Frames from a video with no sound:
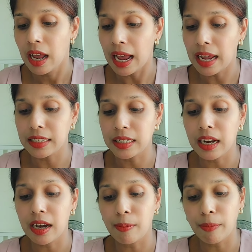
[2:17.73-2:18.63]
and
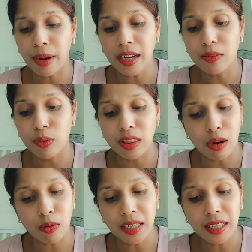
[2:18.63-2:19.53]
are made
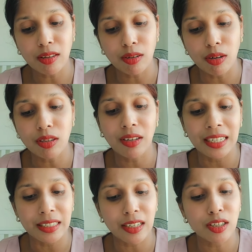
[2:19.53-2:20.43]
without any thought or
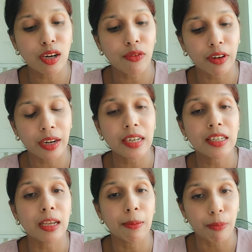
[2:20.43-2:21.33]
intention of
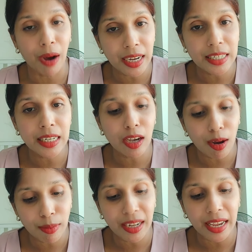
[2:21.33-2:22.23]
creating a binding
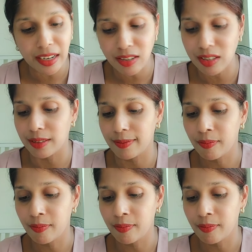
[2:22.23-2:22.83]
obligation.